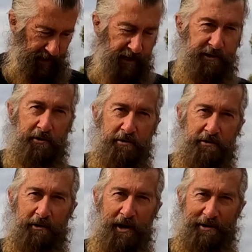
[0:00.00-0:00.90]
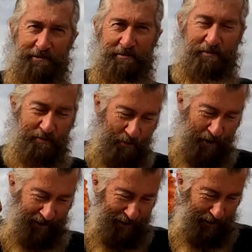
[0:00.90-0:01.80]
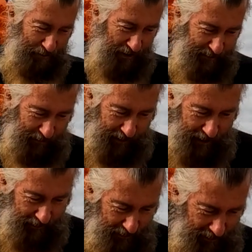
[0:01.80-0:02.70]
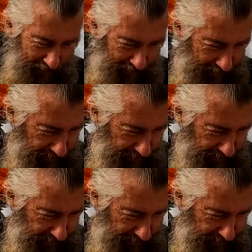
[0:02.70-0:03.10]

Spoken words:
As usual, what could possibly go wrong?